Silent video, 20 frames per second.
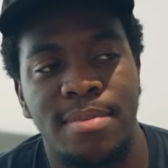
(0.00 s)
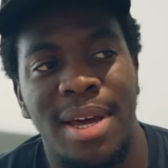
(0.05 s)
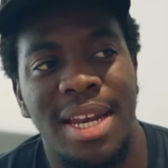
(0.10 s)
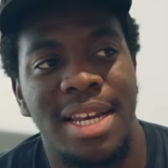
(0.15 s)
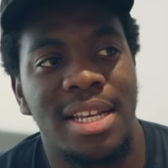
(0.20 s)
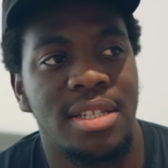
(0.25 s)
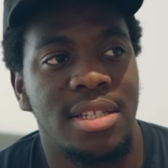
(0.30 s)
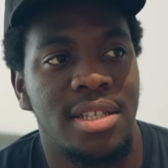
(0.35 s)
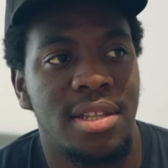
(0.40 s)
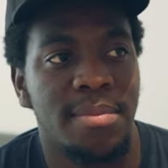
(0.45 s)

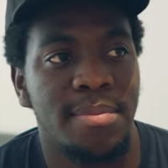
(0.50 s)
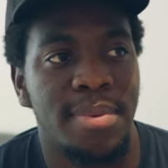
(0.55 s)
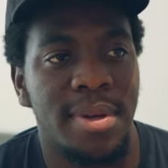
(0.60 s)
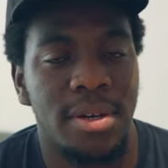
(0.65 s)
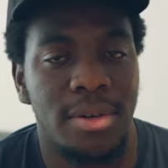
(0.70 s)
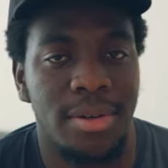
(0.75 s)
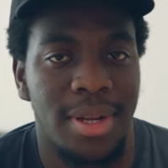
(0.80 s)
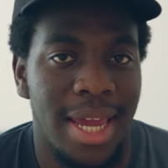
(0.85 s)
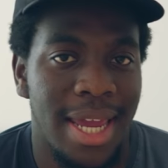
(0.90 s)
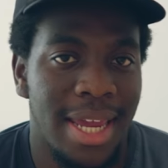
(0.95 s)
managed to
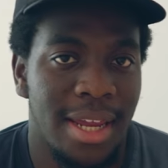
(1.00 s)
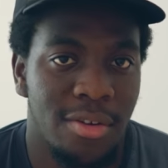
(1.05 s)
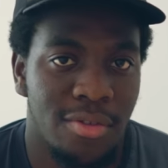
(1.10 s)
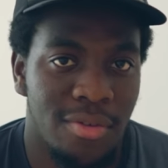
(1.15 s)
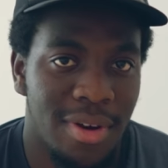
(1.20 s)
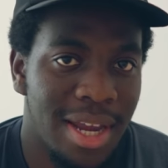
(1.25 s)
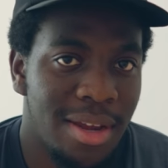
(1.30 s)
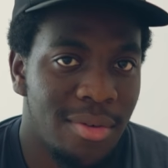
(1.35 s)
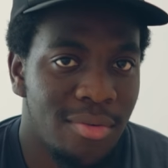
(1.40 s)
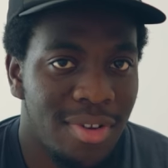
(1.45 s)
build a
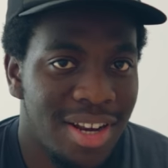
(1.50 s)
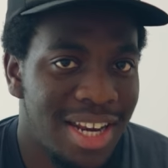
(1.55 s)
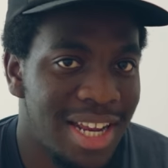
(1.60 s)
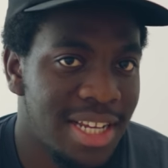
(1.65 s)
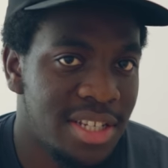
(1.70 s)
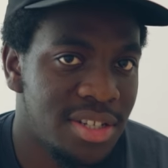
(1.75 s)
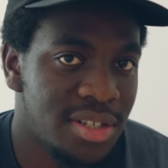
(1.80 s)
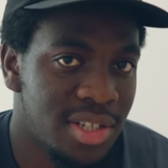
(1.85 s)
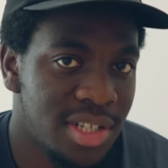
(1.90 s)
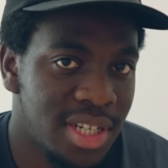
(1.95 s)
great
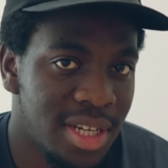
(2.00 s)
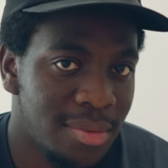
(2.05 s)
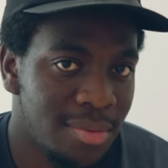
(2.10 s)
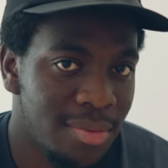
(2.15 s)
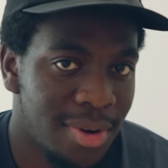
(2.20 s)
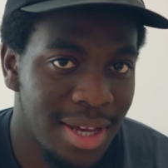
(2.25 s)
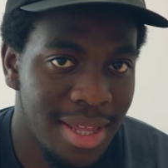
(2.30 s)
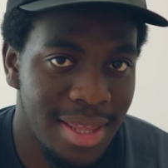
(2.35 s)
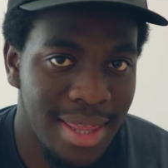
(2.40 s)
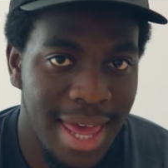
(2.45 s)
relationship
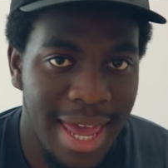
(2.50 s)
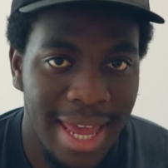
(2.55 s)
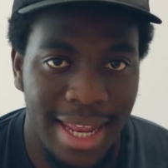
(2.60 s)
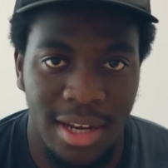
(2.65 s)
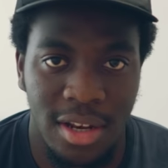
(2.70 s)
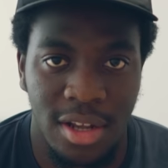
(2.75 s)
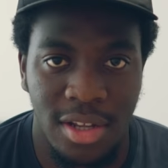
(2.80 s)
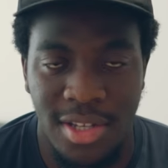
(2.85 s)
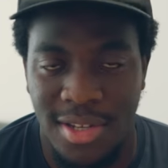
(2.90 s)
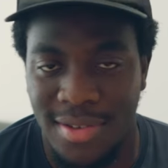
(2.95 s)
with a
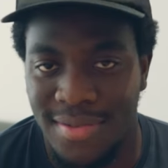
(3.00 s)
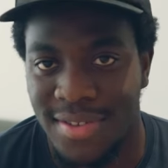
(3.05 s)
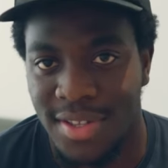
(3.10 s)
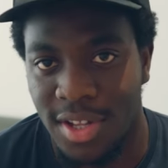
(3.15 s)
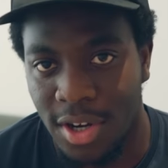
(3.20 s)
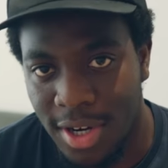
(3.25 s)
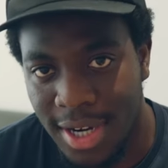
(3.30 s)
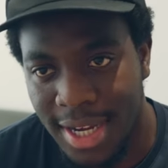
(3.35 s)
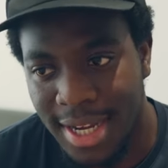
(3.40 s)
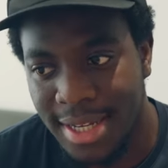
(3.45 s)
lot of
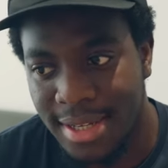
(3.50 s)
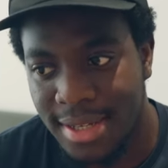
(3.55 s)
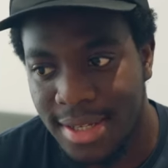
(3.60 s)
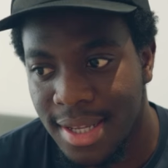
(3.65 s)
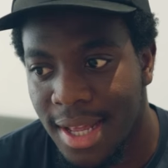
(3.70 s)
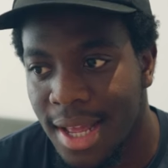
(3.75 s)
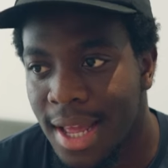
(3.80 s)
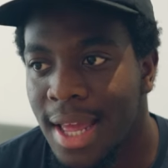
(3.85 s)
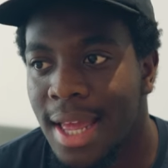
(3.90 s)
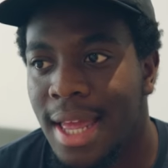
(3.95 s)

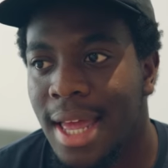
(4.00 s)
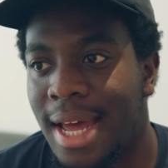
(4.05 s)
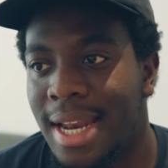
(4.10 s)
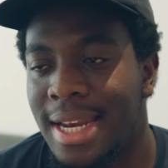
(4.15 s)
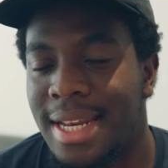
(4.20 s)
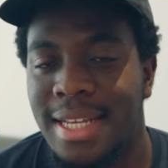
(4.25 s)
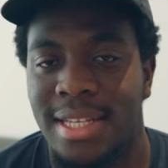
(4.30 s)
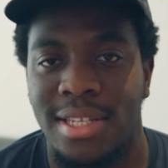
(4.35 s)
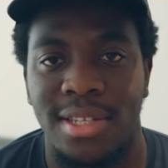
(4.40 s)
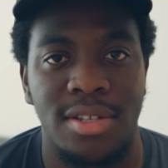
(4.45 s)
stockists,
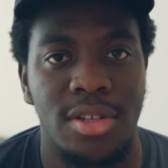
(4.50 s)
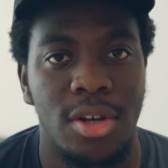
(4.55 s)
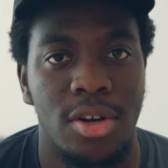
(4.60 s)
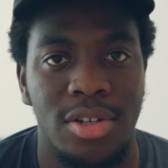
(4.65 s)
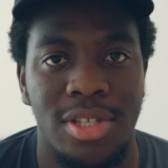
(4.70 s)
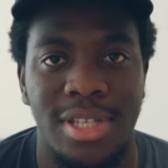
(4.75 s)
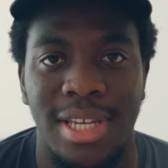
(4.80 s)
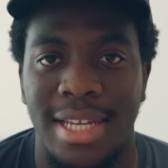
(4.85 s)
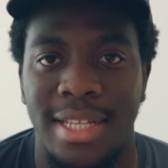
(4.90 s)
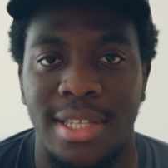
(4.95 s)
and he's
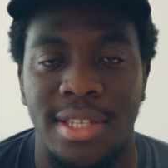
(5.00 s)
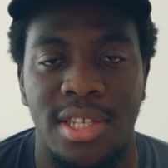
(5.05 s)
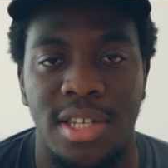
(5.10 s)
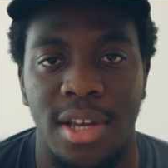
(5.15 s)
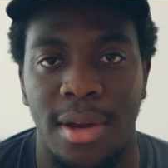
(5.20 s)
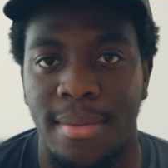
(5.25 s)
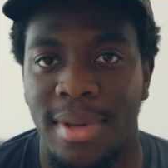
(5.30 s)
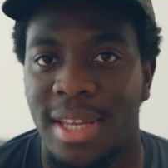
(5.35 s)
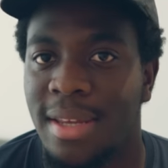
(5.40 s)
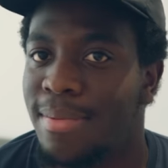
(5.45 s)
stocked in
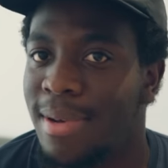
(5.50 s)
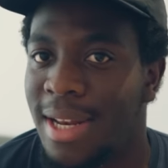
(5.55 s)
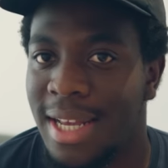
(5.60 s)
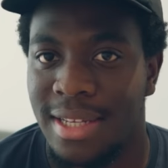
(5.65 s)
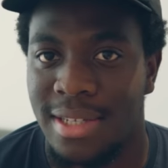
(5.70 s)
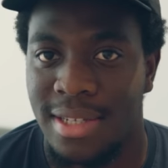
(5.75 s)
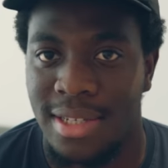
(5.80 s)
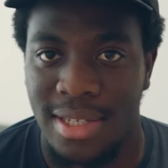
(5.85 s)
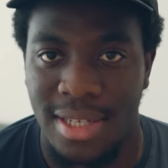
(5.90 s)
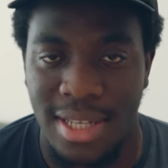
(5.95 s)
so many
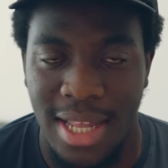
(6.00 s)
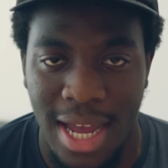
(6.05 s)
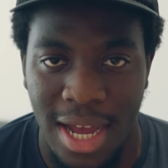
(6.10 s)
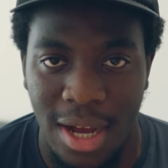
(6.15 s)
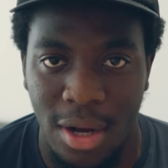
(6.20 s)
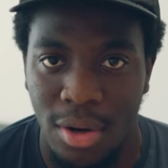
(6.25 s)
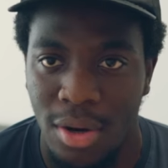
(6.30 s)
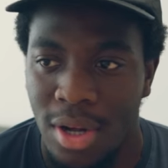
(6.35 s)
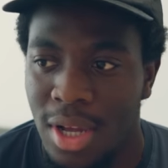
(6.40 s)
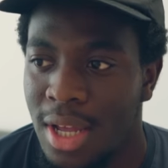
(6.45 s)
places
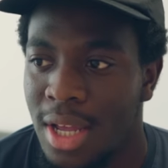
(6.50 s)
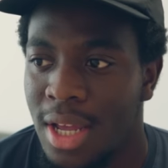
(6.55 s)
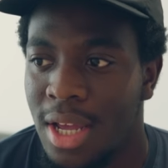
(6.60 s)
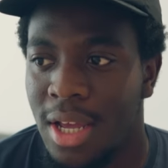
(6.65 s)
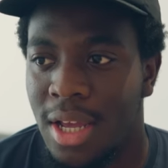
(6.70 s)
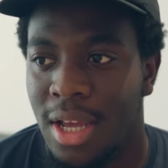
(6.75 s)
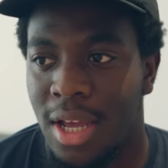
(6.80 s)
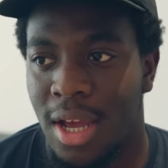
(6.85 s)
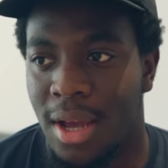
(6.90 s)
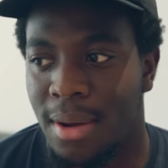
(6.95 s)
now.
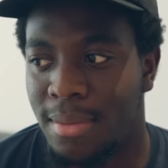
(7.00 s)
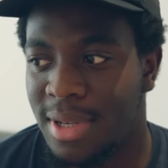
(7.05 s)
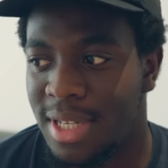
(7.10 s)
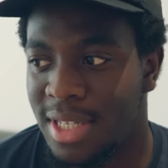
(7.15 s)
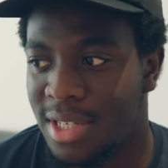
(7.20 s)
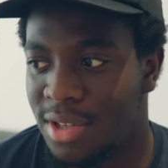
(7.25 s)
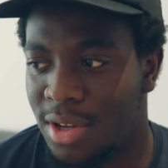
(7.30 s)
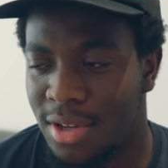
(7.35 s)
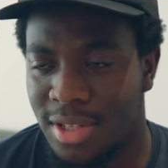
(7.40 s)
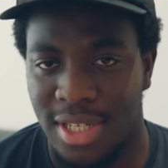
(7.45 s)
Um, he
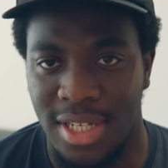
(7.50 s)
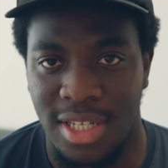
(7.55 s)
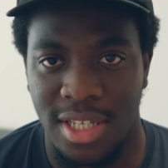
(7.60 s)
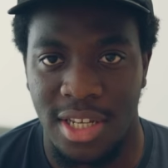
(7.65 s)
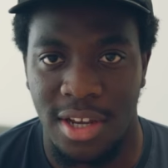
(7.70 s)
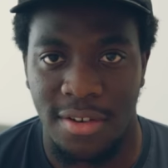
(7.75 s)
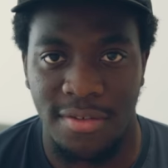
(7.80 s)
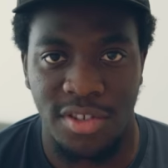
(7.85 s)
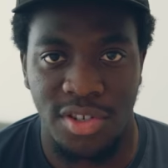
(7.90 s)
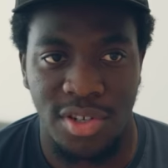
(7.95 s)
stocked in
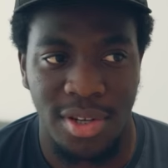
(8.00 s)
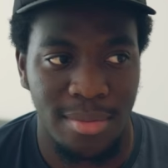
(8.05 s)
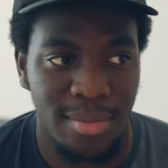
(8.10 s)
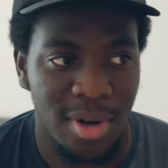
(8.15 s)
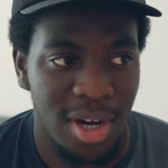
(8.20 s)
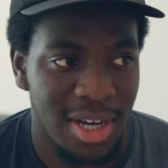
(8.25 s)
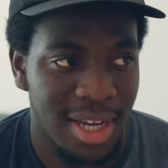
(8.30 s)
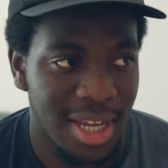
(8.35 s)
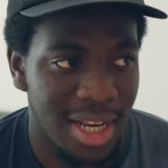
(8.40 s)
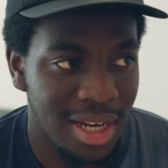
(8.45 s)
Dover Street
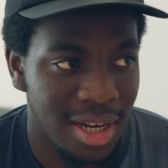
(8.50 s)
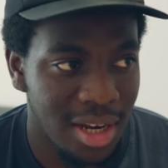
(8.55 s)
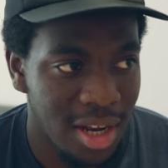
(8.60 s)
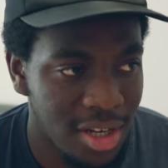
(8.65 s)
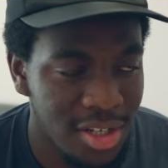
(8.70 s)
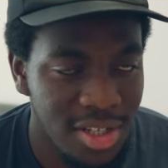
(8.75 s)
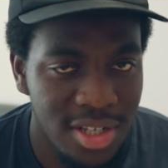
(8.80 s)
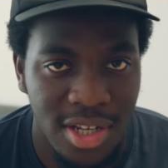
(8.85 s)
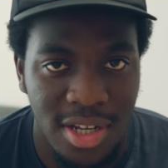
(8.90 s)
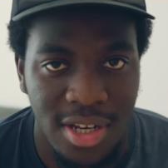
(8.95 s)
Market,
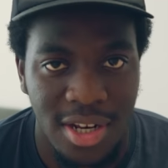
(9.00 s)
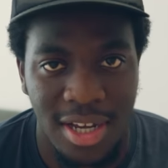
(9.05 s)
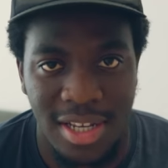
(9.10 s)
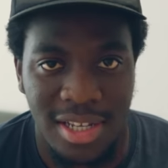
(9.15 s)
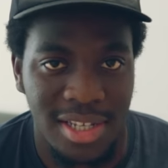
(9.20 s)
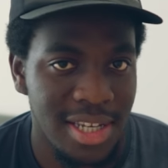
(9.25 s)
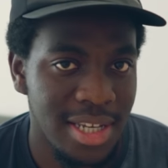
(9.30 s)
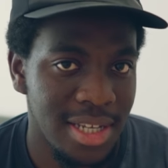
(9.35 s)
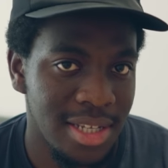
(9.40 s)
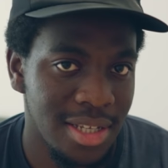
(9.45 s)
London. I
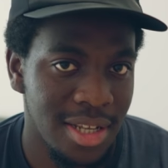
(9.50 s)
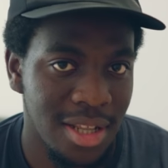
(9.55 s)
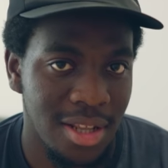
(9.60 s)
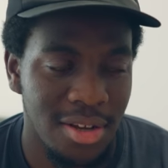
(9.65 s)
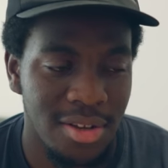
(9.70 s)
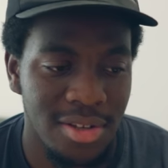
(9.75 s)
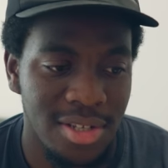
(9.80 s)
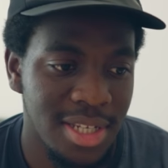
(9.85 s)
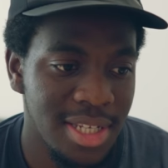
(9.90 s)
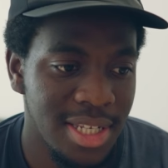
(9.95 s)
see his
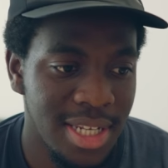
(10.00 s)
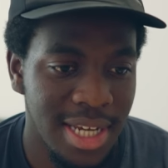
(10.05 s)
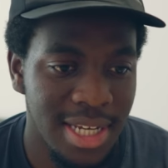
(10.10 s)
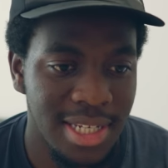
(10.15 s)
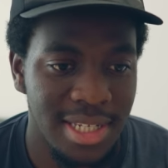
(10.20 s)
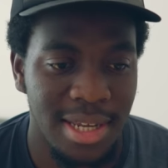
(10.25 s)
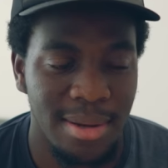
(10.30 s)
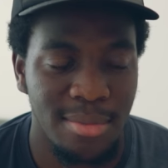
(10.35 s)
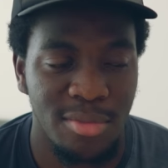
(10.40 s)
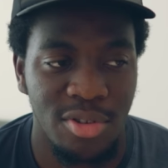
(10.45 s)
clothes in
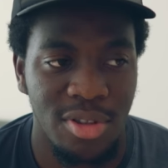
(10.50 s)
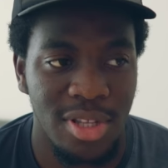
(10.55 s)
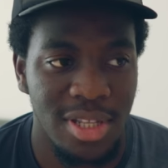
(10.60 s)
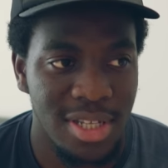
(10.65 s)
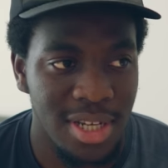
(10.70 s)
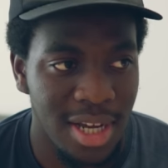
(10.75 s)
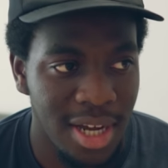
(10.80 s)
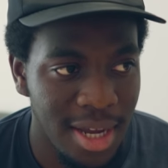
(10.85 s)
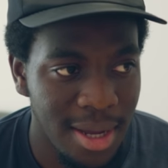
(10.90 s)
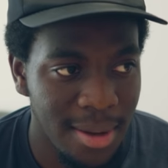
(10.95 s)
DSM all
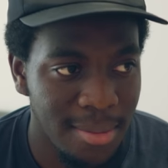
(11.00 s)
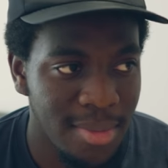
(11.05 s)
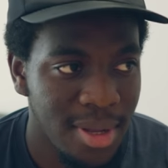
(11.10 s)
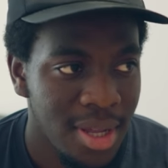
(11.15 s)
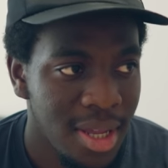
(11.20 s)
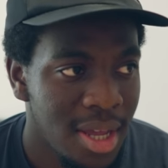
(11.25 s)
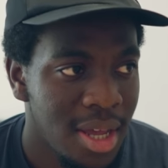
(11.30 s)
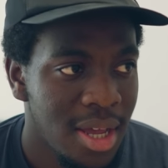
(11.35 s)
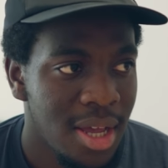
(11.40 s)
the time.